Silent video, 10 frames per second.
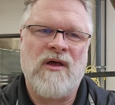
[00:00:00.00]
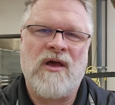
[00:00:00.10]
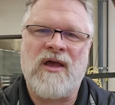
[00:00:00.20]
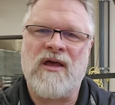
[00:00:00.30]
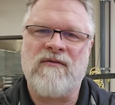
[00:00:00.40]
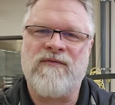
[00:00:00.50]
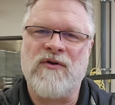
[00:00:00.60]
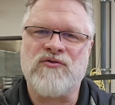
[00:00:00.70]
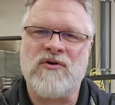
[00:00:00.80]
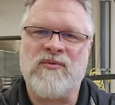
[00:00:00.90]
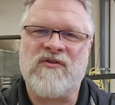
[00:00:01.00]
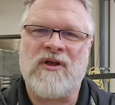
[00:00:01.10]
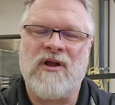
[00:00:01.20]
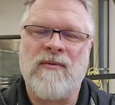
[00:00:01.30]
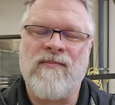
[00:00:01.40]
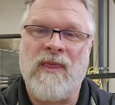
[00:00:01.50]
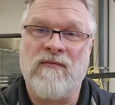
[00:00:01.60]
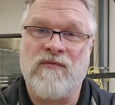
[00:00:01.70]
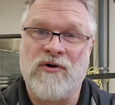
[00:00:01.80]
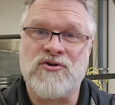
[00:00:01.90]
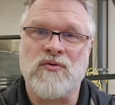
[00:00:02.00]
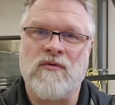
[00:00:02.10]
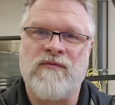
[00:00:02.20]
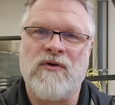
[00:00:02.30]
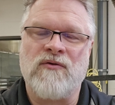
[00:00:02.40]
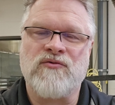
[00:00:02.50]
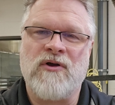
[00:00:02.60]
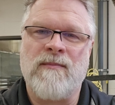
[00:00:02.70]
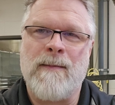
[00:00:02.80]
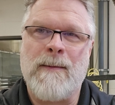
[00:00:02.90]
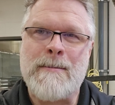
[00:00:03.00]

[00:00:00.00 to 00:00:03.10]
I had a field trip set up, a virtual field trip